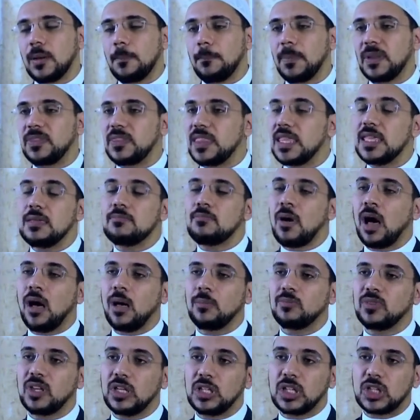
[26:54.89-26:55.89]
But the
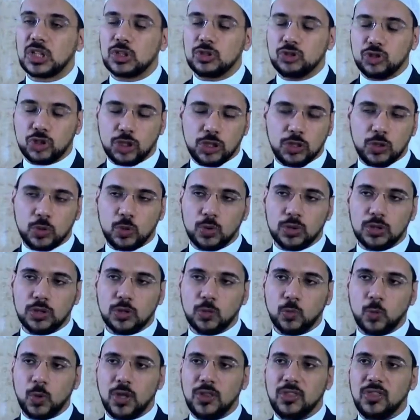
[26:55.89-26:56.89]
Imam then continued
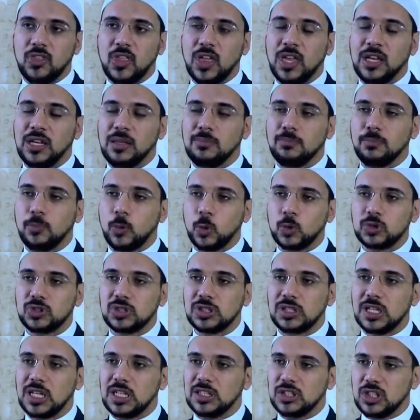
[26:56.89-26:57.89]
with an
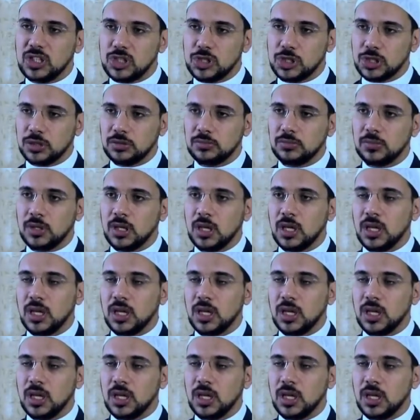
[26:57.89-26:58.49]
important addition,